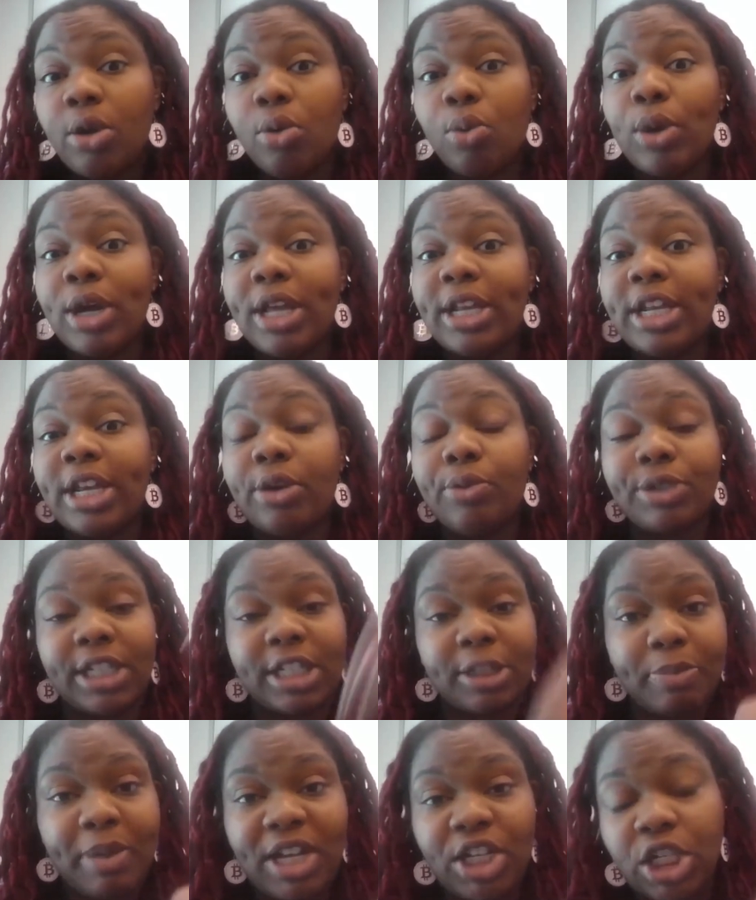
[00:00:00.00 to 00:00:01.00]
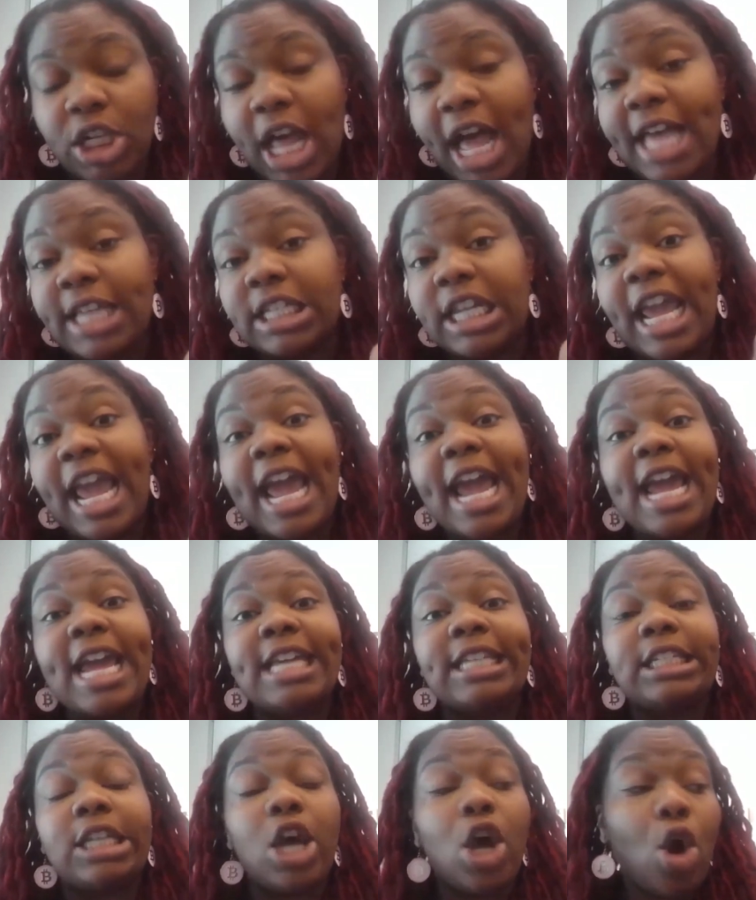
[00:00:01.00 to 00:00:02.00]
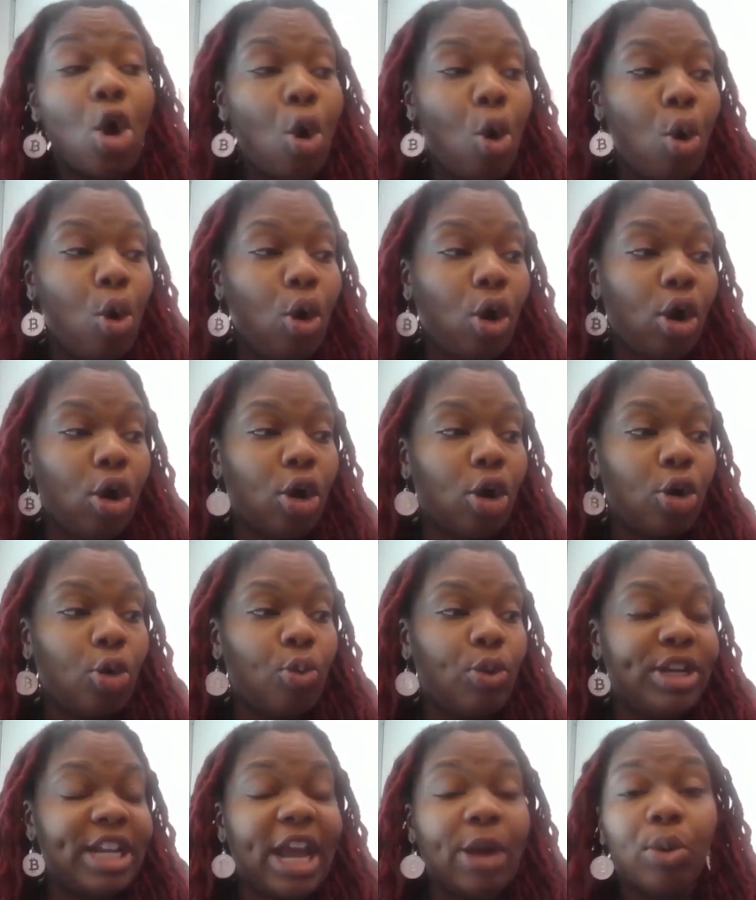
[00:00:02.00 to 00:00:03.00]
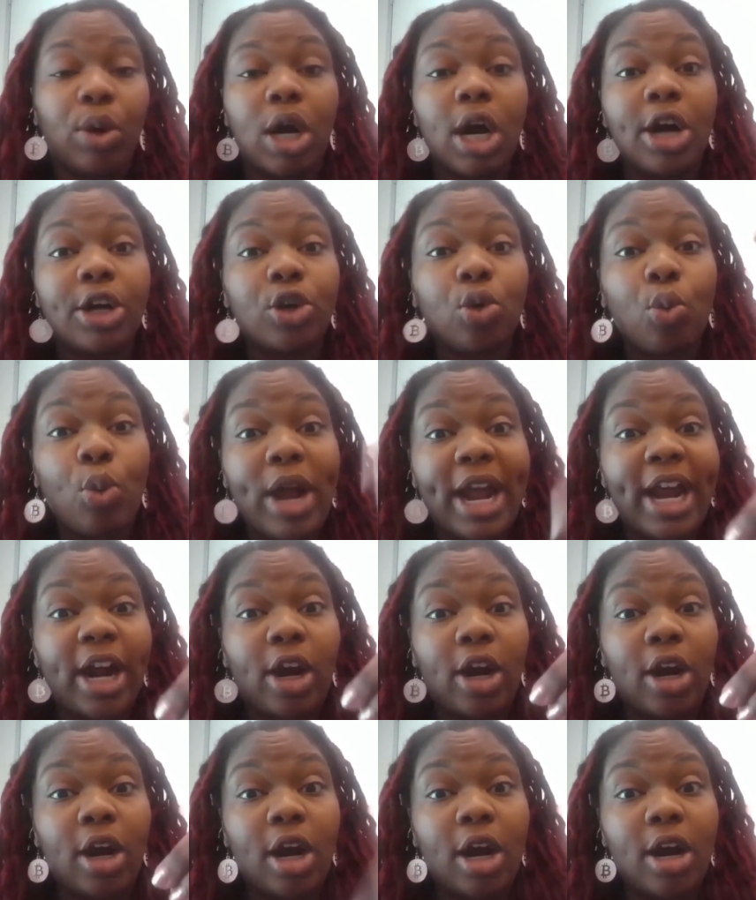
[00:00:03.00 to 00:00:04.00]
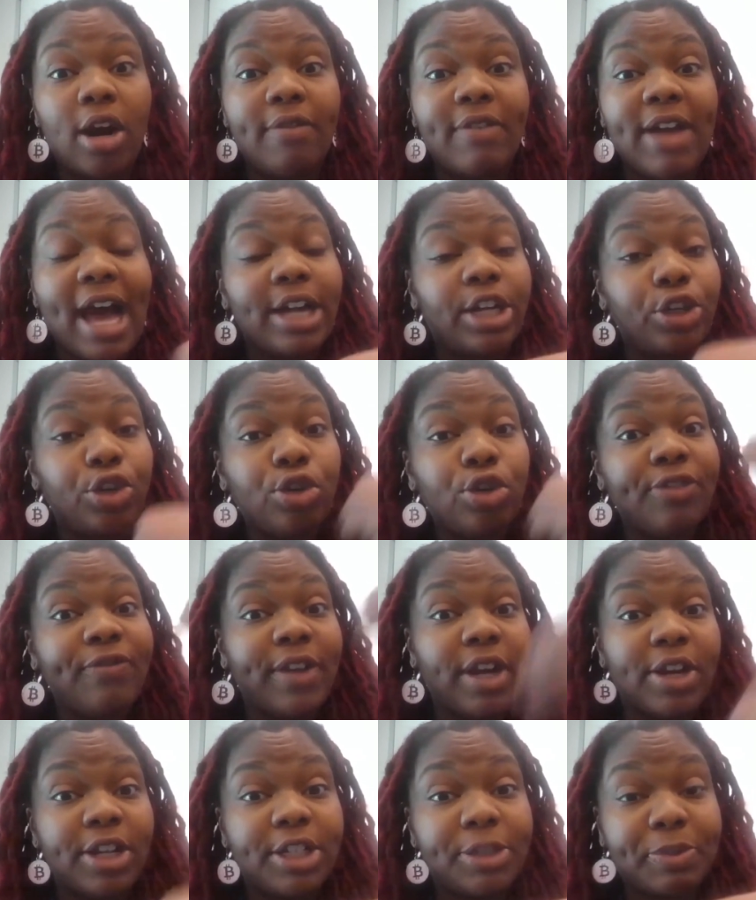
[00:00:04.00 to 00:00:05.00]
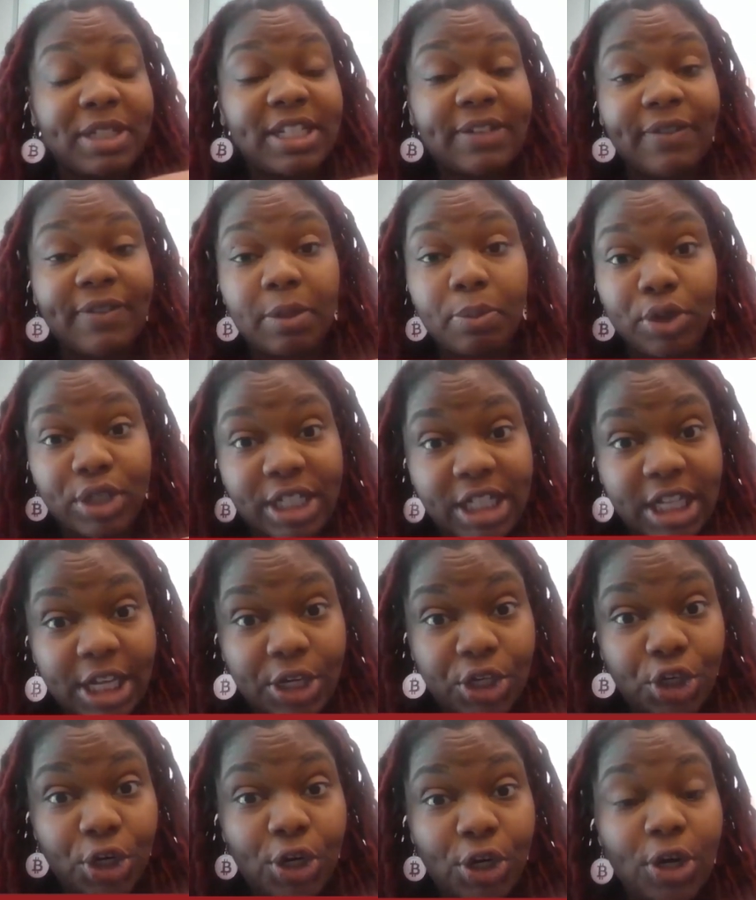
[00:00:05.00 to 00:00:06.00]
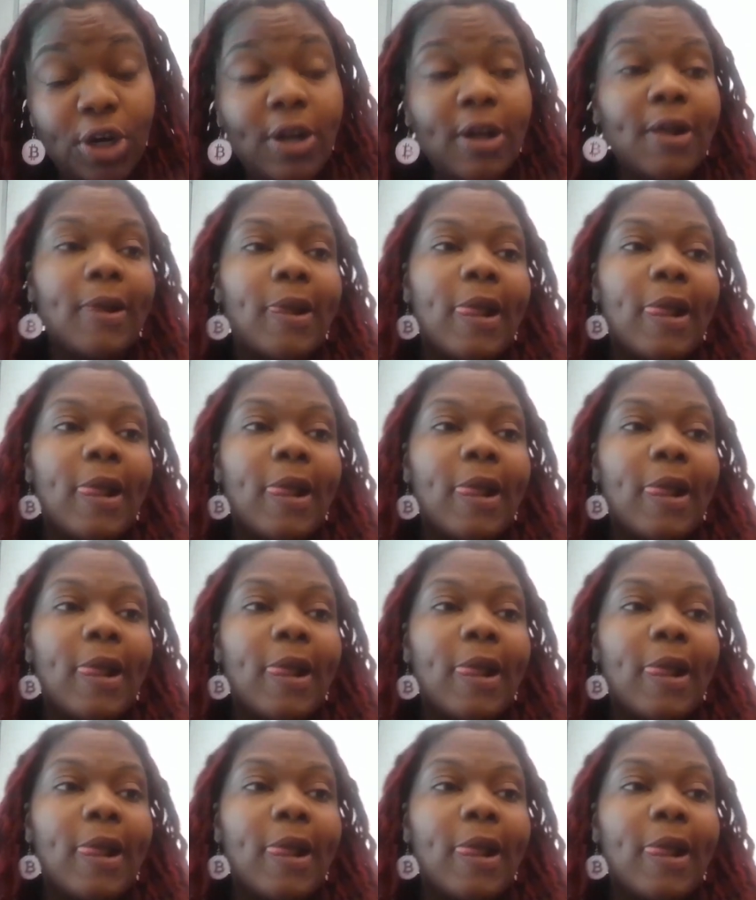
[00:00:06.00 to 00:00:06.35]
when it was a specialized case or when they were unaware of how to do a very specific procedure.